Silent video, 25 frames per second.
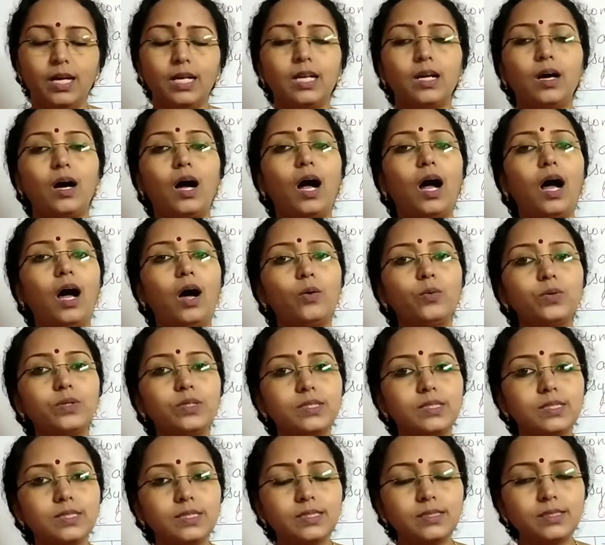Now how it
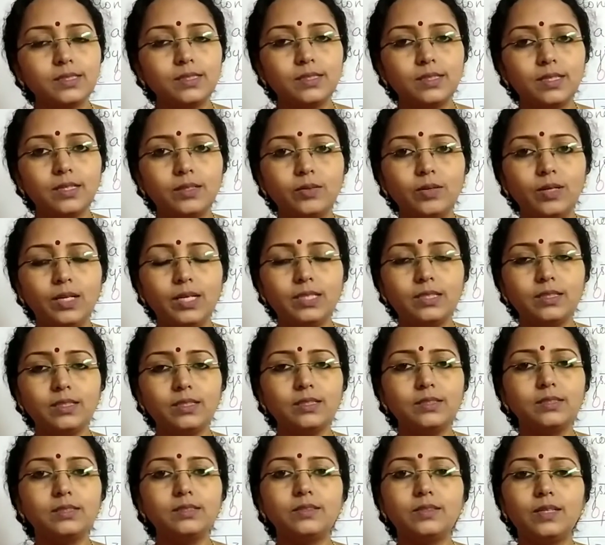is getting regulated
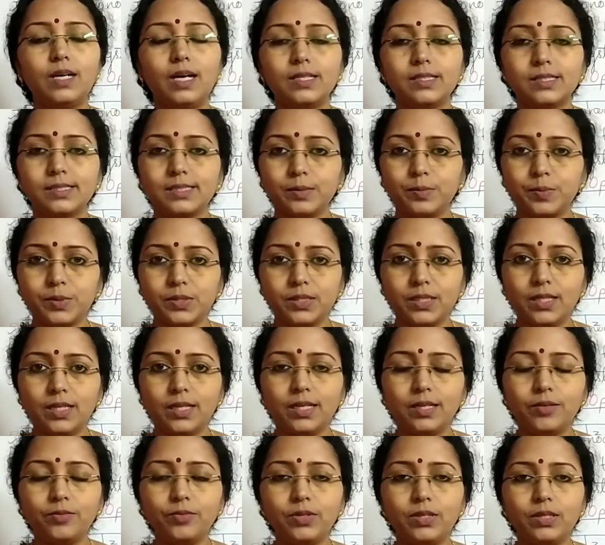at the transcriptional
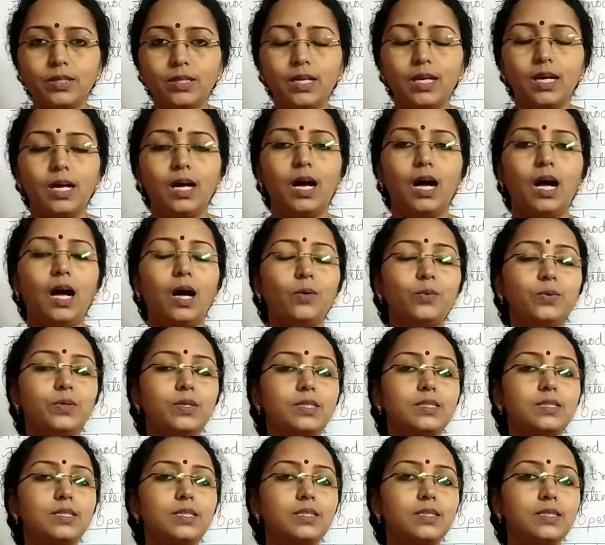level, how it
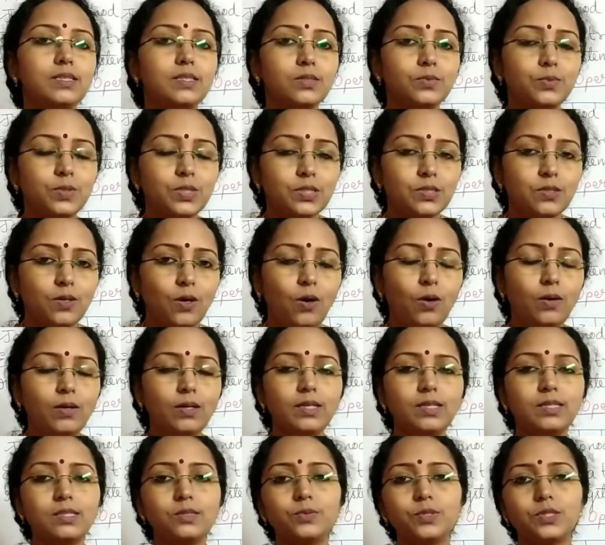is getting switched on
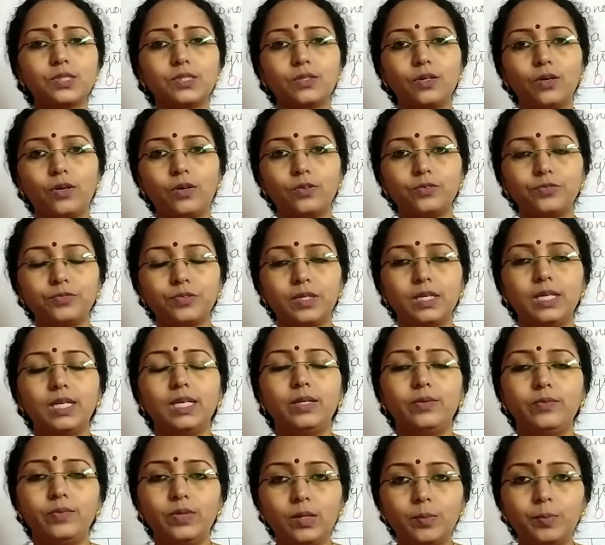and switched off
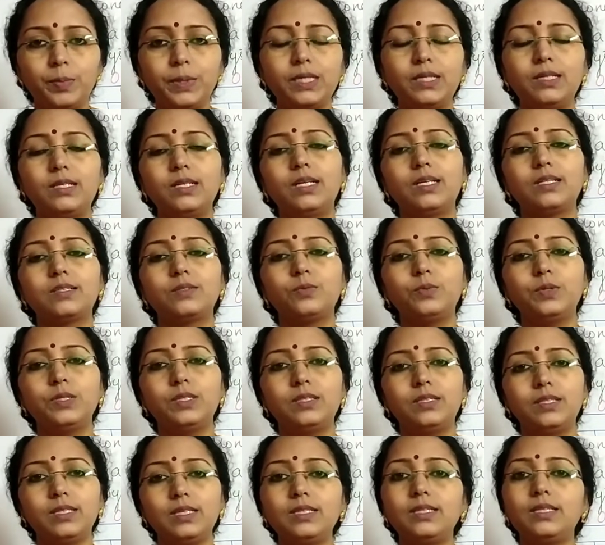will be dealt
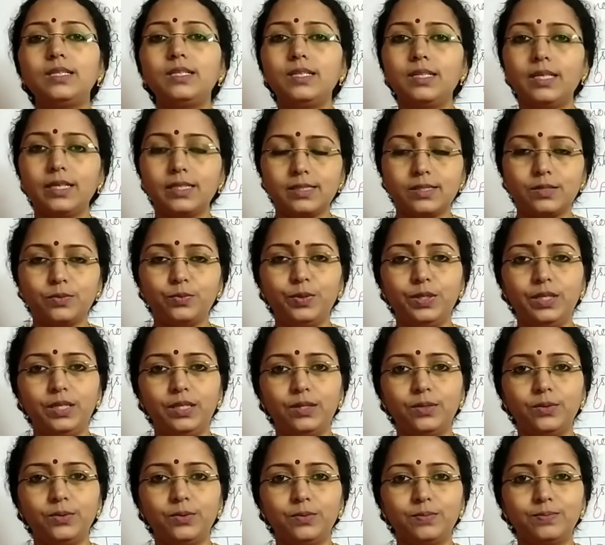with in the next
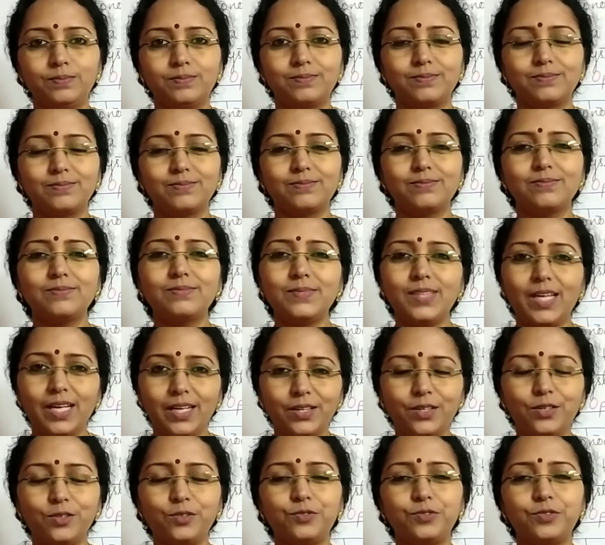video.
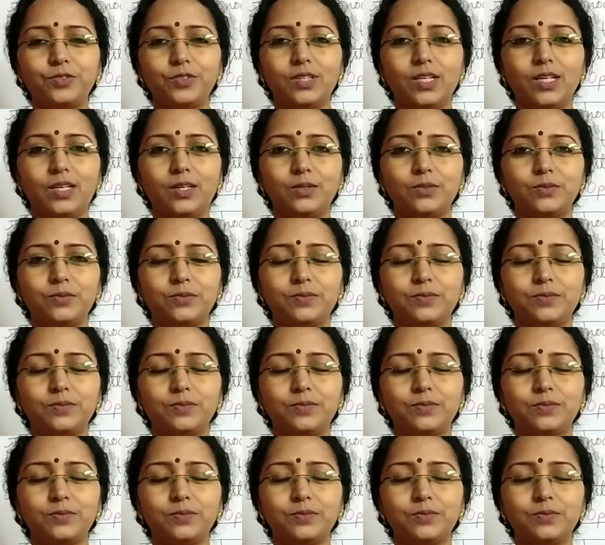Thank you for now.